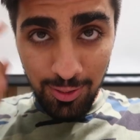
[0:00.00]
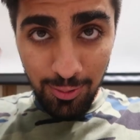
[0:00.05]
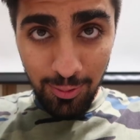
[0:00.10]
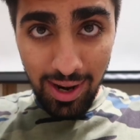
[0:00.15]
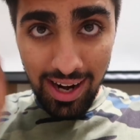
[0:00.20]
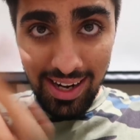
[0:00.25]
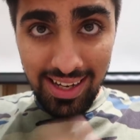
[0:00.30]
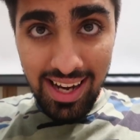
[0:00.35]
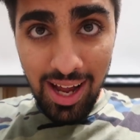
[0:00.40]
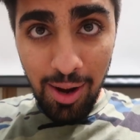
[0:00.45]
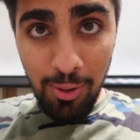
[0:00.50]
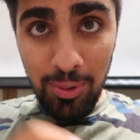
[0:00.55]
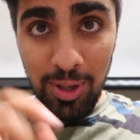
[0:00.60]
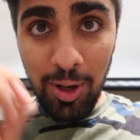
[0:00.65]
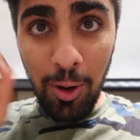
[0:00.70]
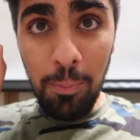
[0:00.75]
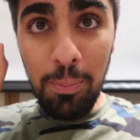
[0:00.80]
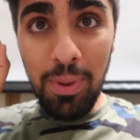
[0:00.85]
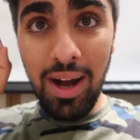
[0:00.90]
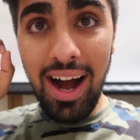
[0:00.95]
So right now we
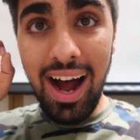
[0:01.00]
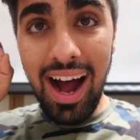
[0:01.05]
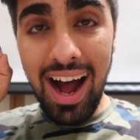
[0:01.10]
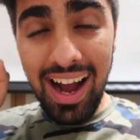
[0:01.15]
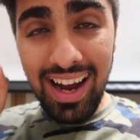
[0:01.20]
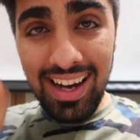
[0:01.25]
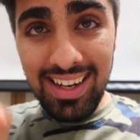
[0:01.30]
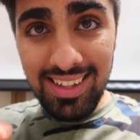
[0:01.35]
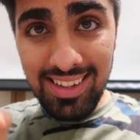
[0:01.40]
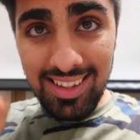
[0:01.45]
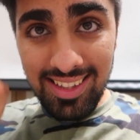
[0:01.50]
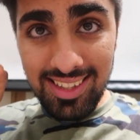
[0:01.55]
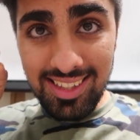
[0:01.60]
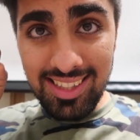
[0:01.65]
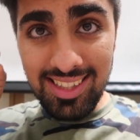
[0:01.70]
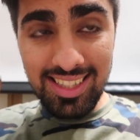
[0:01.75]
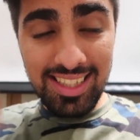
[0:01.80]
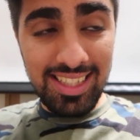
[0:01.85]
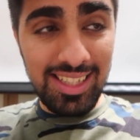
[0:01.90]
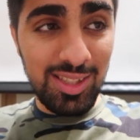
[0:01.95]
are behind the
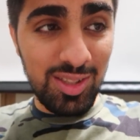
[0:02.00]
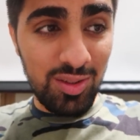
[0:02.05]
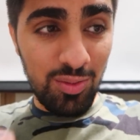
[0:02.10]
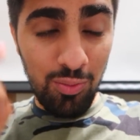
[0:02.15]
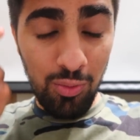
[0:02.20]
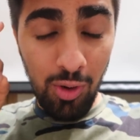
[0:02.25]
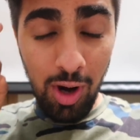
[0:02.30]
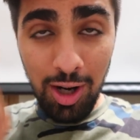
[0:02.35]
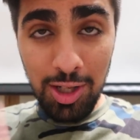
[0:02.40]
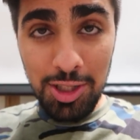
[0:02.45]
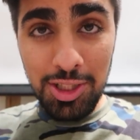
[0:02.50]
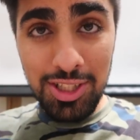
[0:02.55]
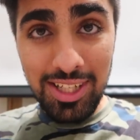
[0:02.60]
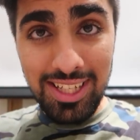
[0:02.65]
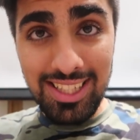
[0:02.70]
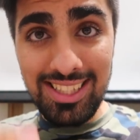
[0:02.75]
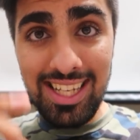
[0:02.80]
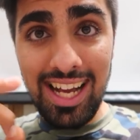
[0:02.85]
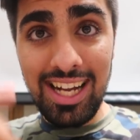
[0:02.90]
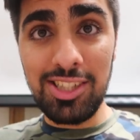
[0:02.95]
scenes. Rashed
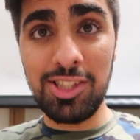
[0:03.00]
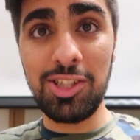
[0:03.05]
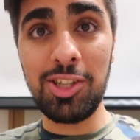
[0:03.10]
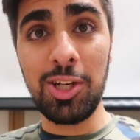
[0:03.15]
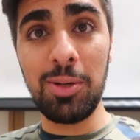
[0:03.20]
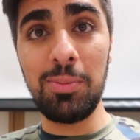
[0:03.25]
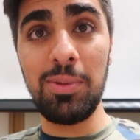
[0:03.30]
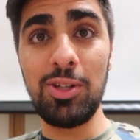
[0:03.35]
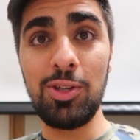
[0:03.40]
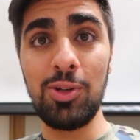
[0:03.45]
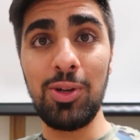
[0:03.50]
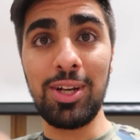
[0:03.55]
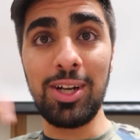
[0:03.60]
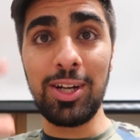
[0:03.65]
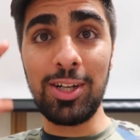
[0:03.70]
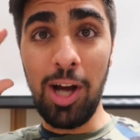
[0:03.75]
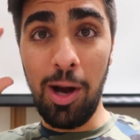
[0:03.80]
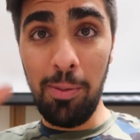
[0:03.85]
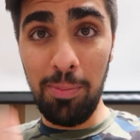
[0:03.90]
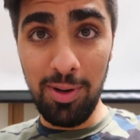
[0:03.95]
is actually gonna be doing
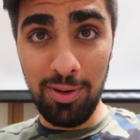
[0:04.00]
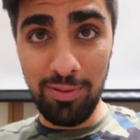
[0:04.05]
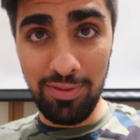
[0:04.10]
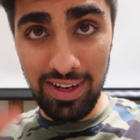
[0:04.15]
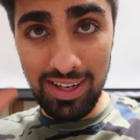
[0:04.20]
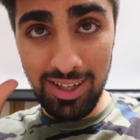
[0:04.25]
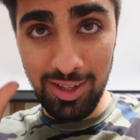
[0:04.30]
a couple of